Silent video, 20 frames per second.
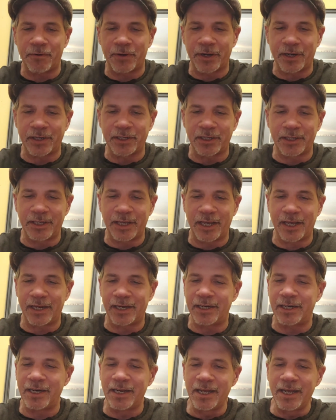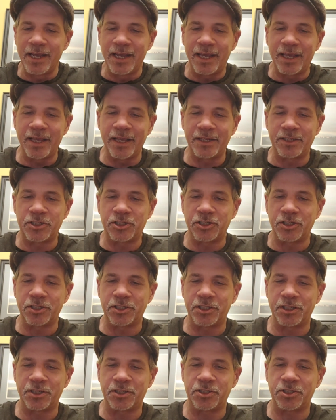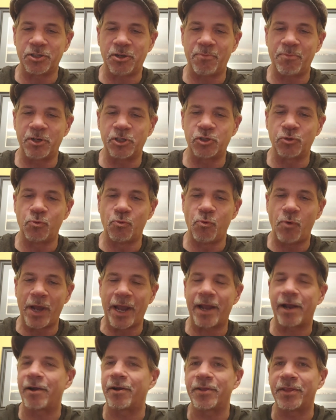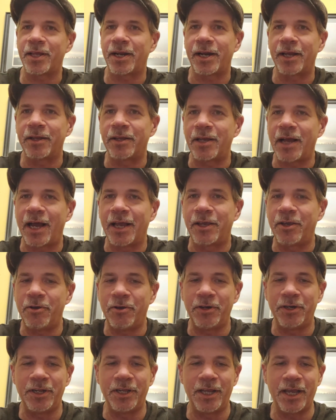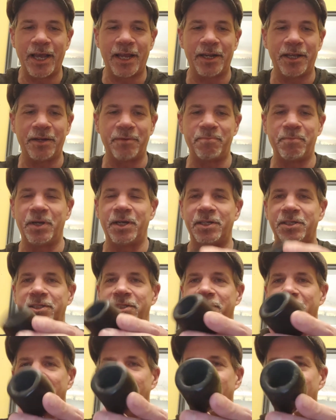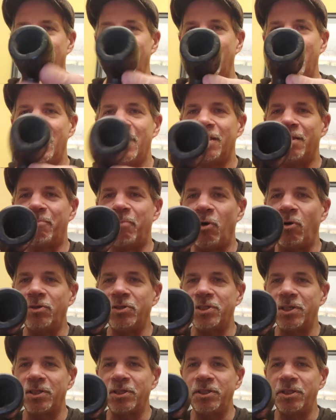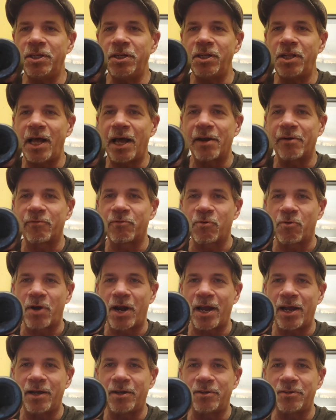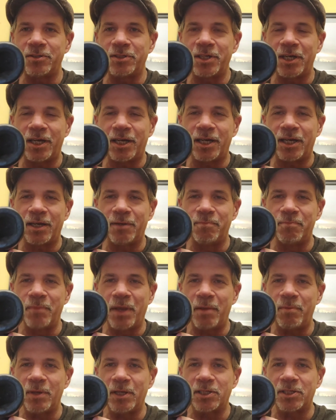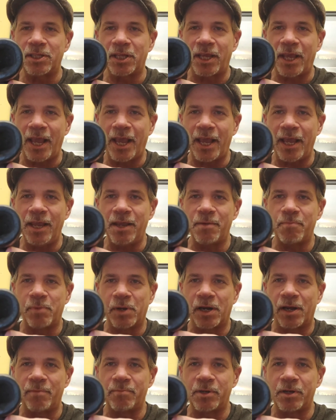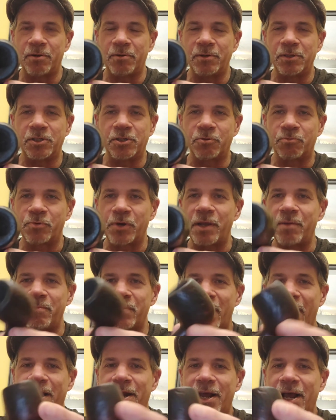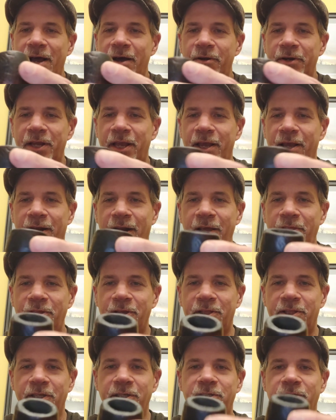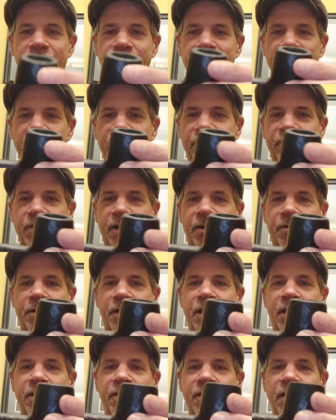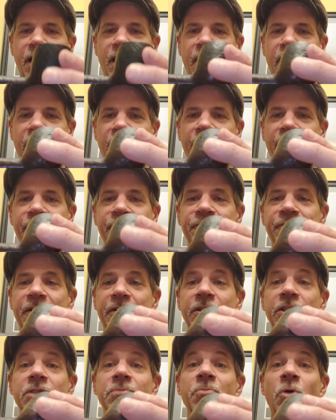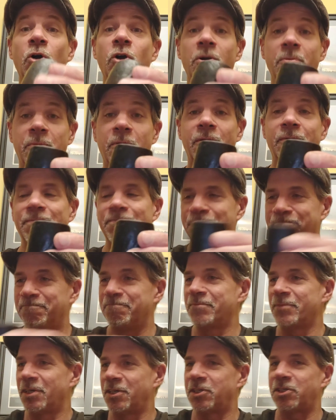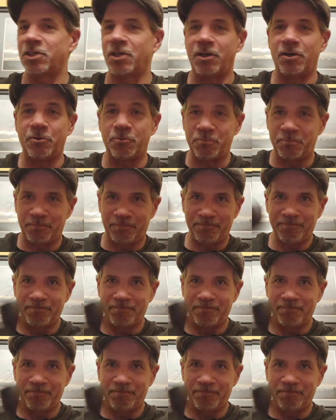and again, it's just there's so much wear that I couldn't get it. But the bowl's a little out of round. Maybe it's the cake, but I'm going to ream that out, and I think this will be very, very smokable. So